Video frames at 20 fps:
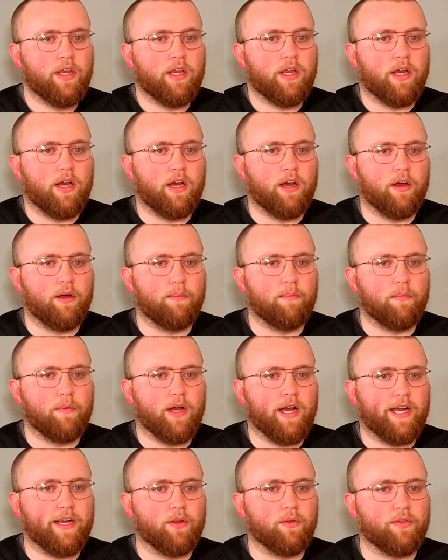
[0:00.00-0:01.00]

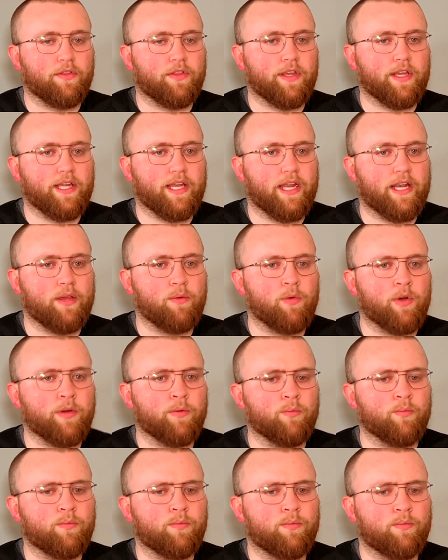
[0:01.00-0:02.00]
I don't think anyone.